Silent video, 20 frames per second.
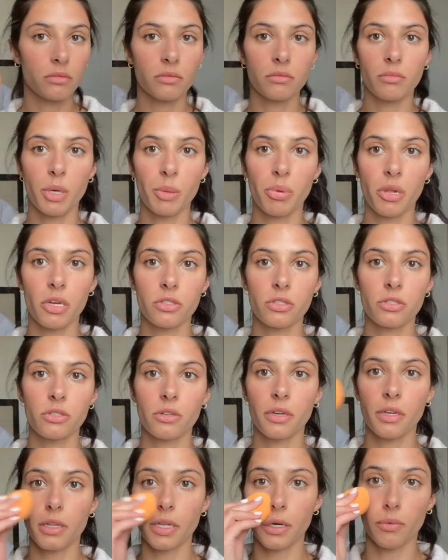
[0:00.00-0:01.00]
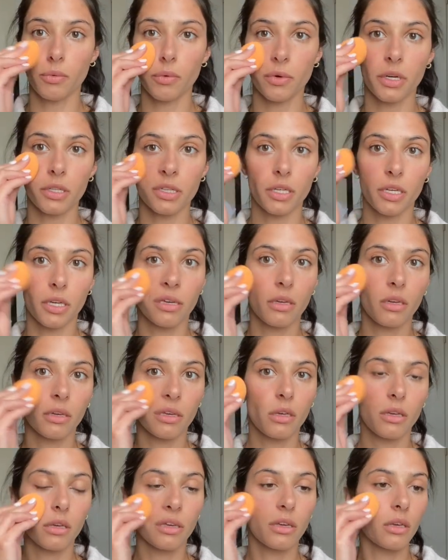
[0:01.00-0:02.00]
My blush is looking like really
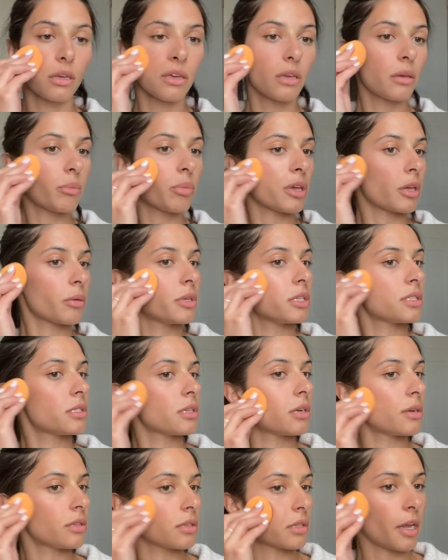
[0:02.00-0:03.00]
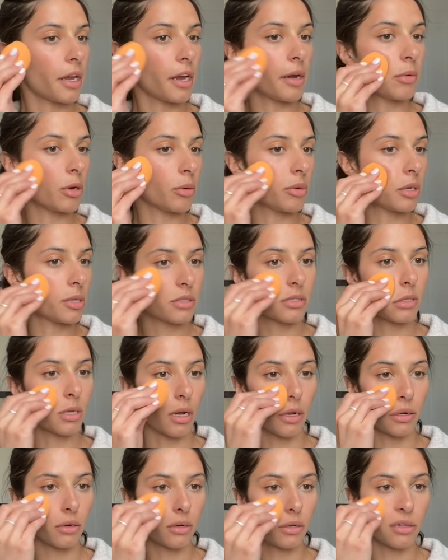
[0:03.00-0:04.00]
pigmented on the camera, but it's
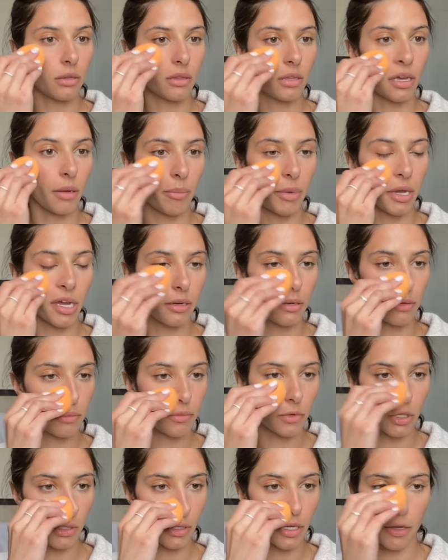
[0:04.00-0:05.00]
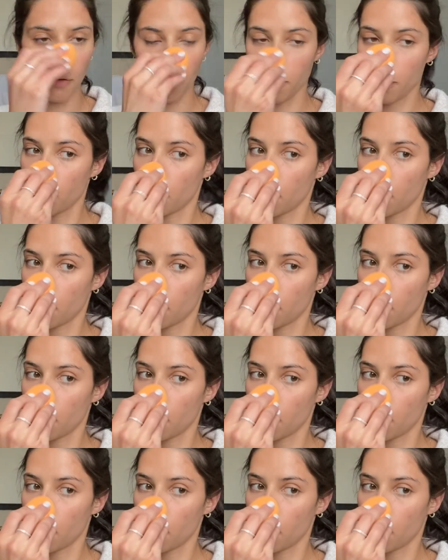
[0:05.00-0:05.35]
not that bad in real life.